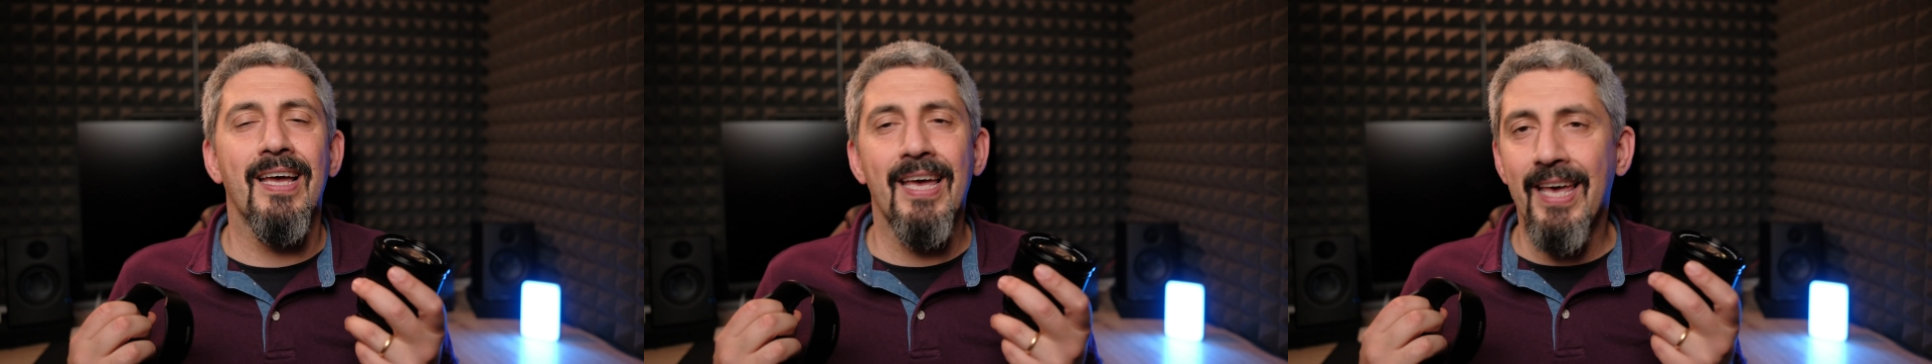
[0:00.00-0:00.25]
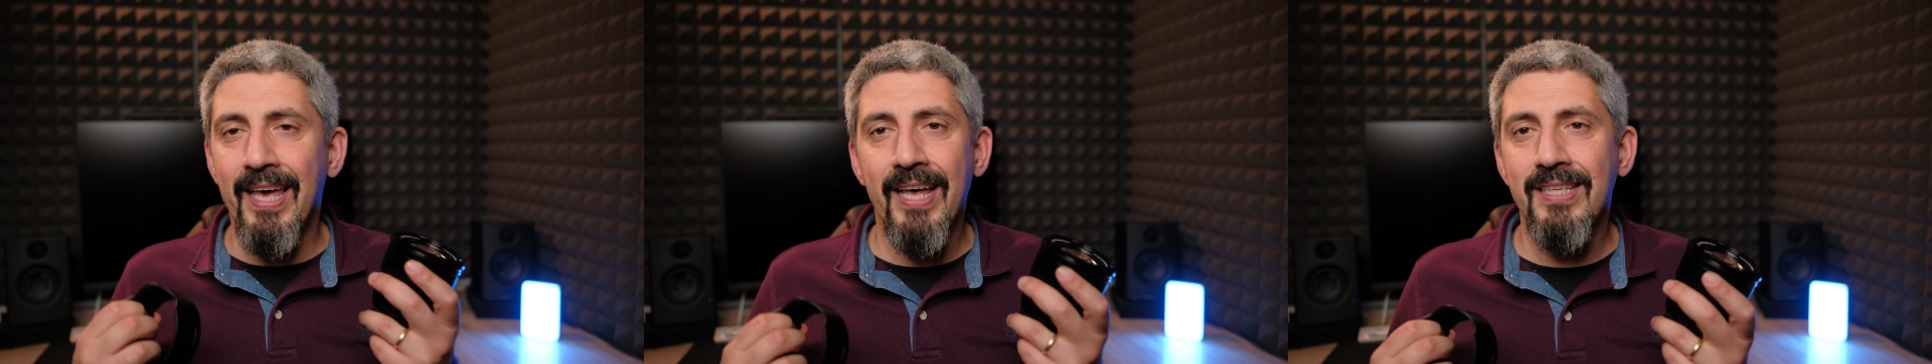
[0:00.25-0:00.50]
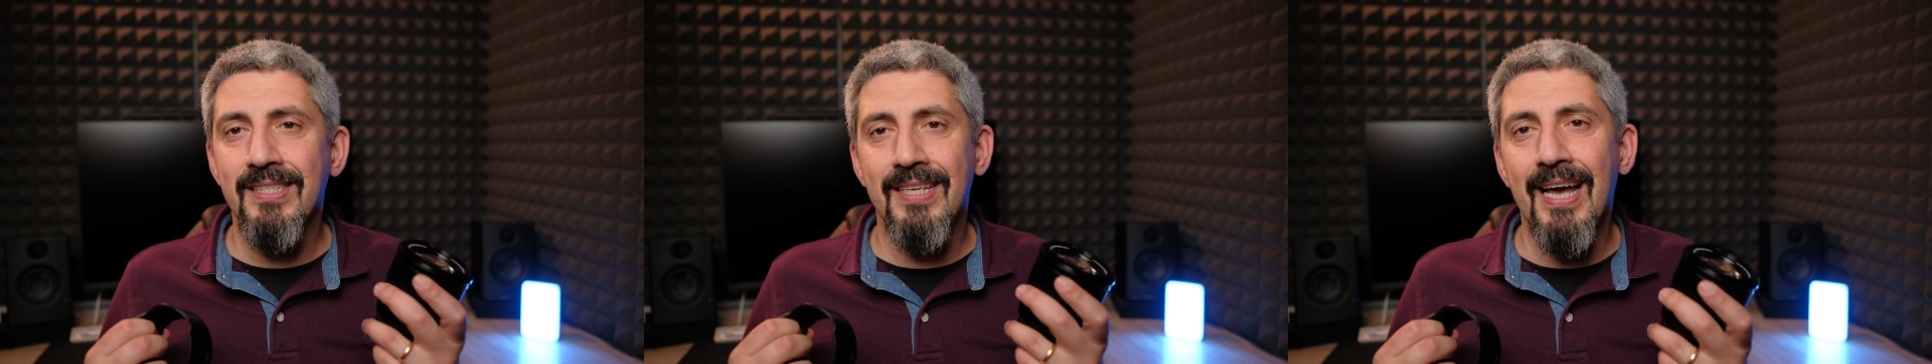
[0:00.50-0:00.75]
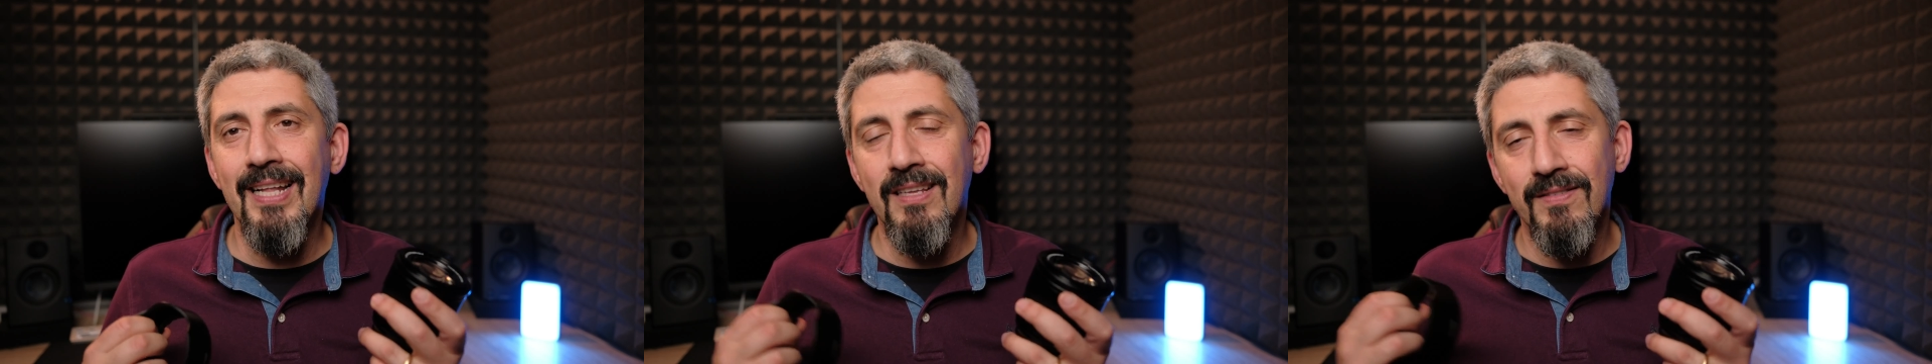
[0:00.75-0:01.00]
it
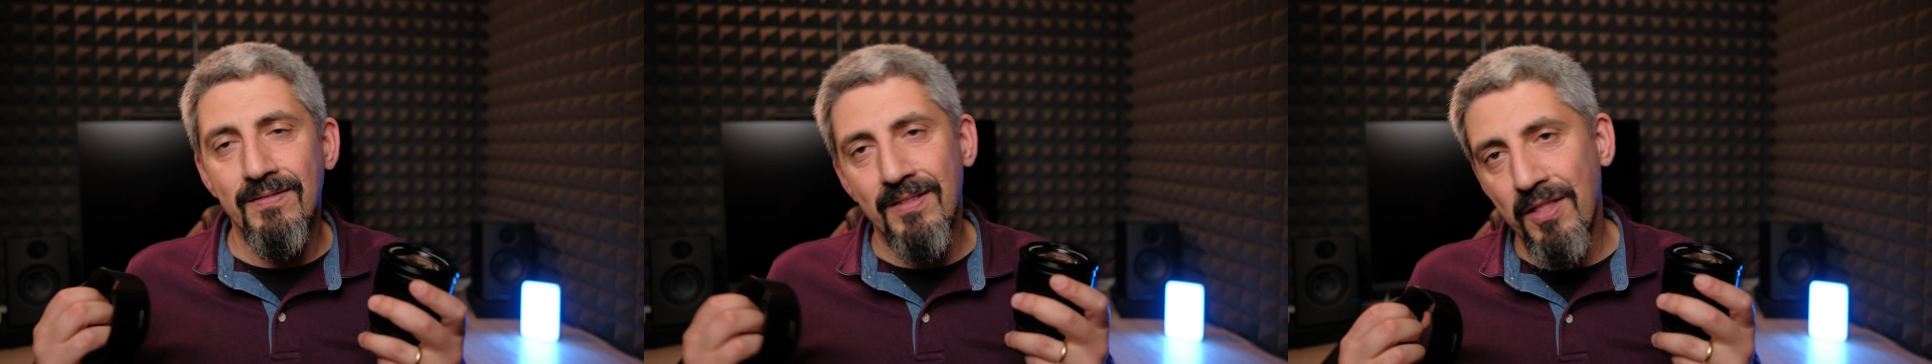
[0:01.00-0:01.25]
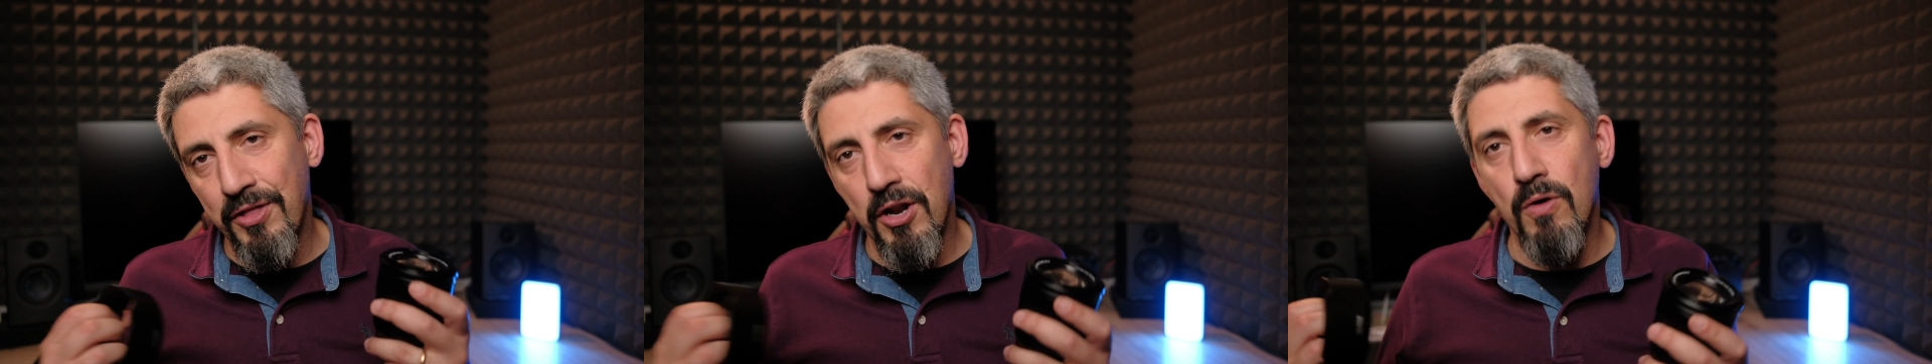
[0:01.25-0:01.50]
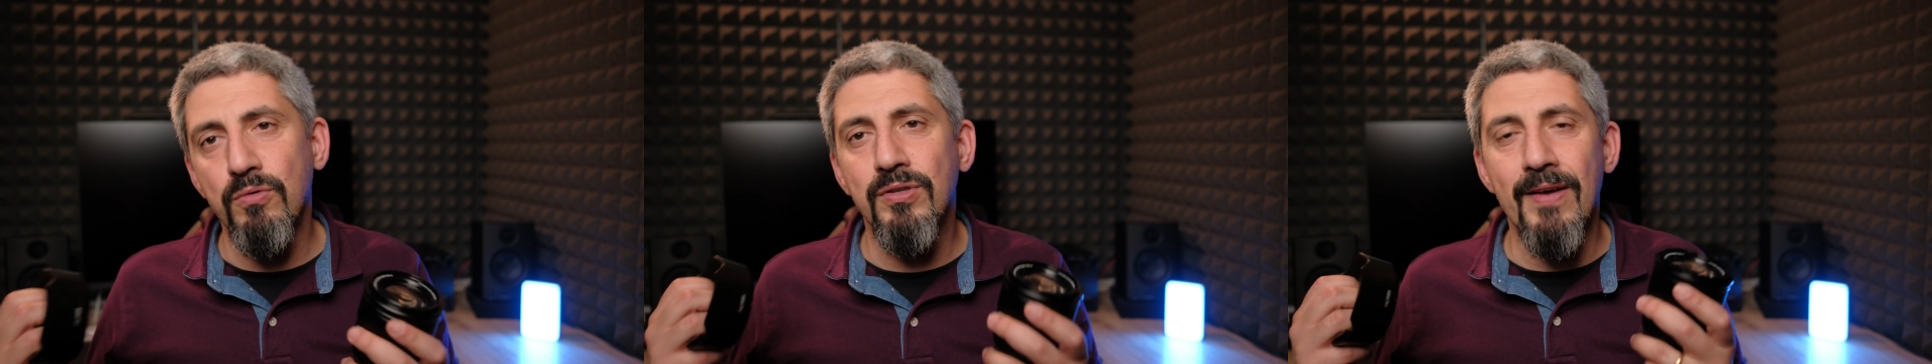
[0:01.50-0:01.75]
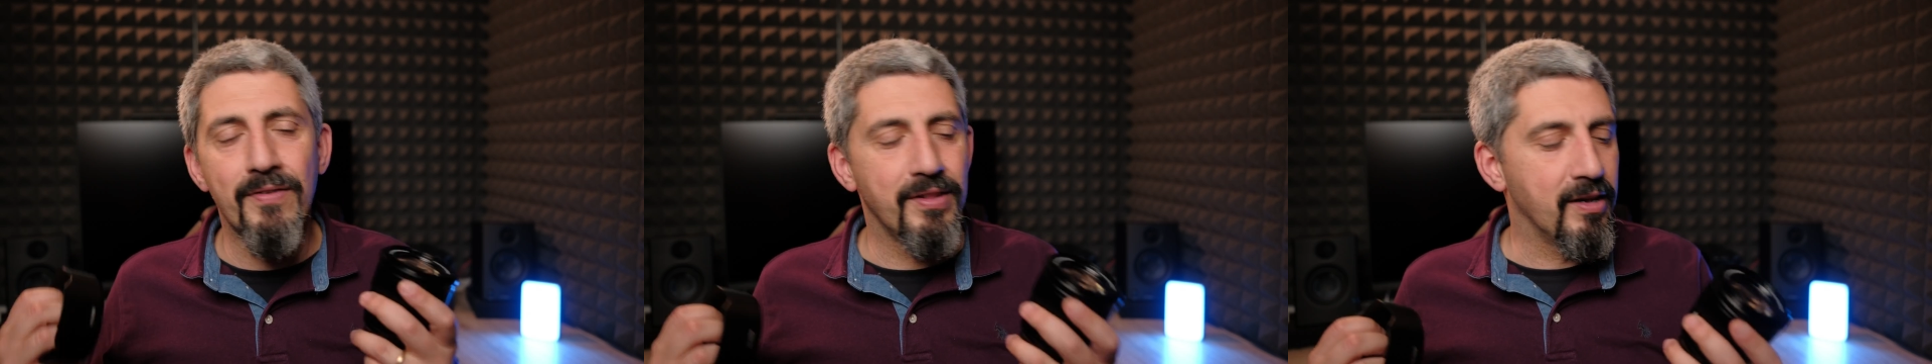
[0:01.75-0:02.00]
kind of throws
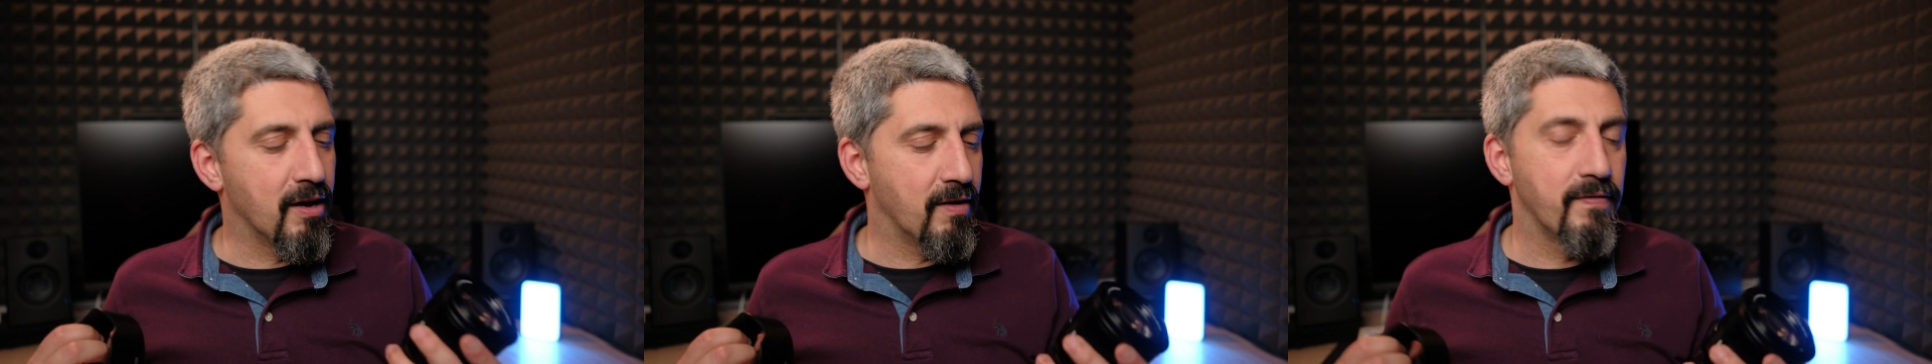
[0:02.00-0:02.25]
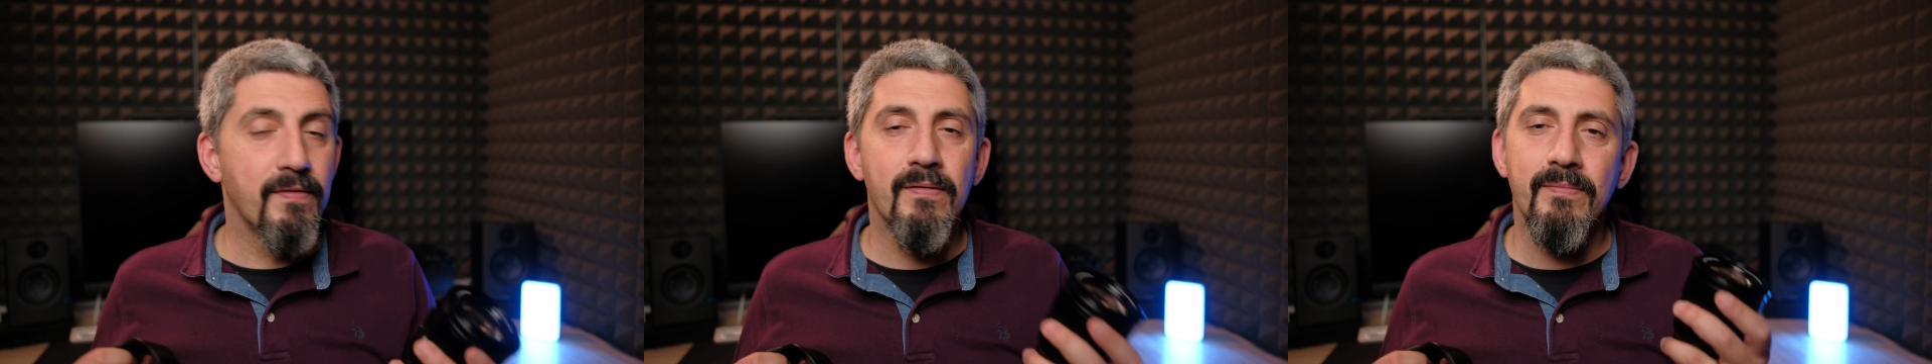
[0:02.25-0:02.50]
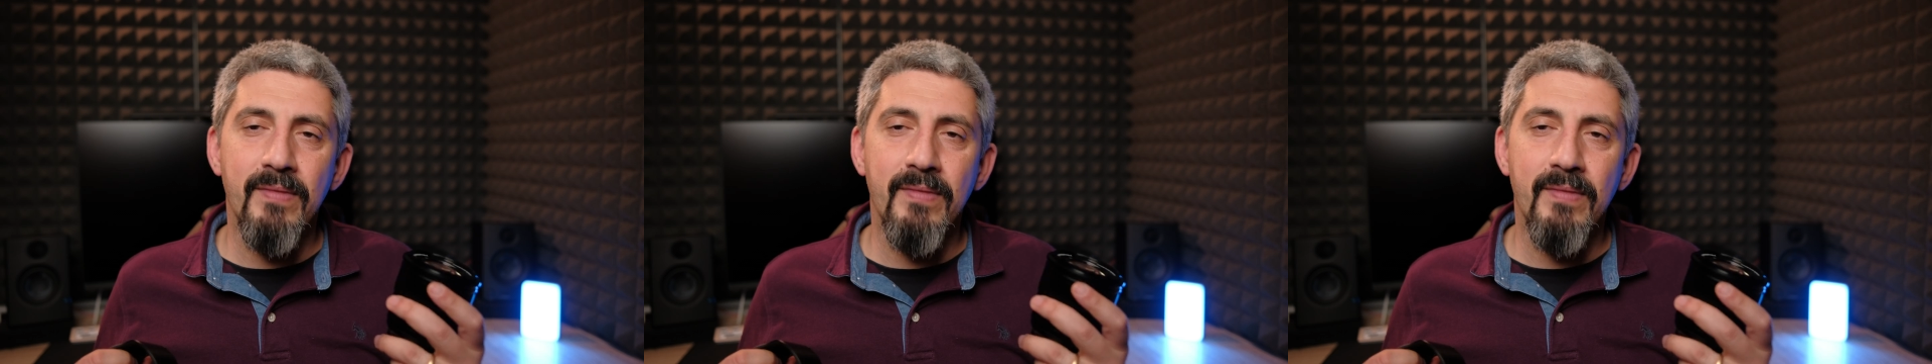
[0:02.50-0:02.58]
everything off.